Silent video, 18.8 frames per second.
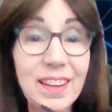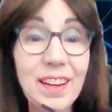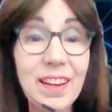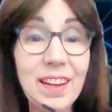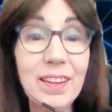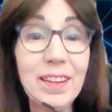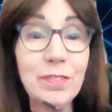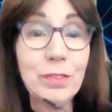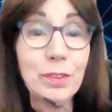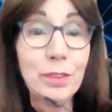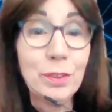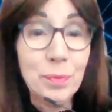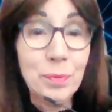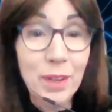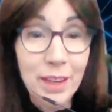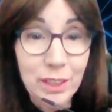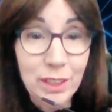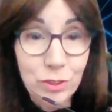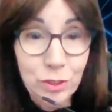from
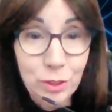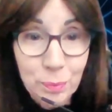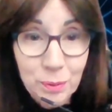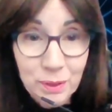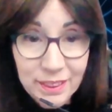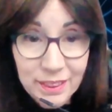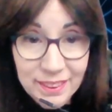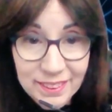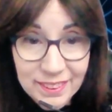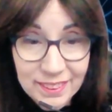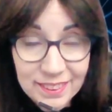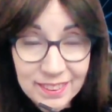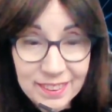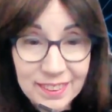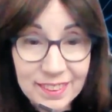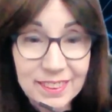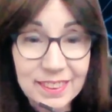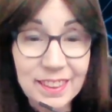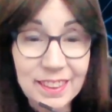IEEE
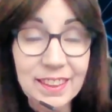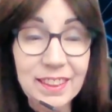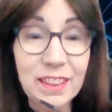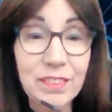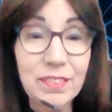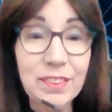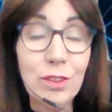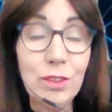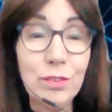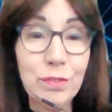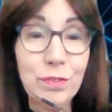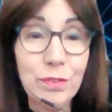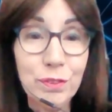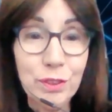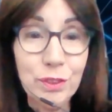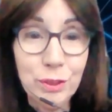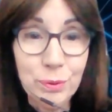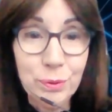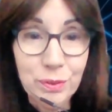that give us an
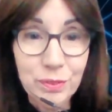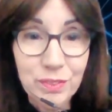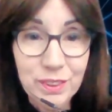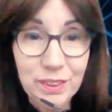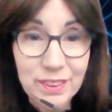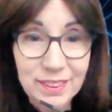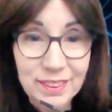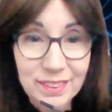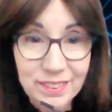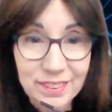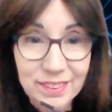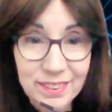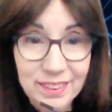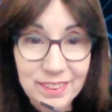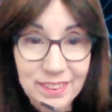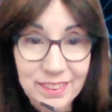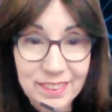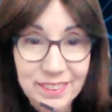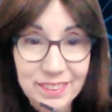overview of these gold
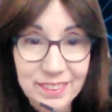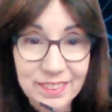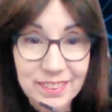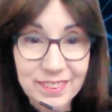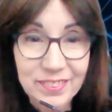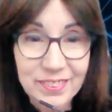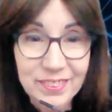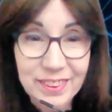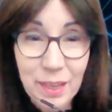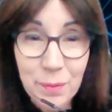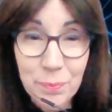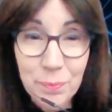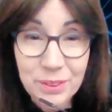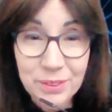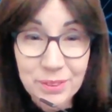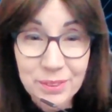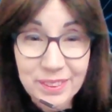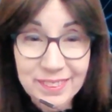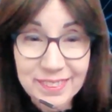standards? Wouldn't that
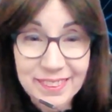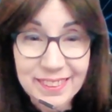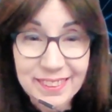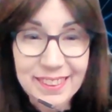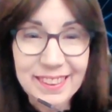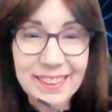be cool?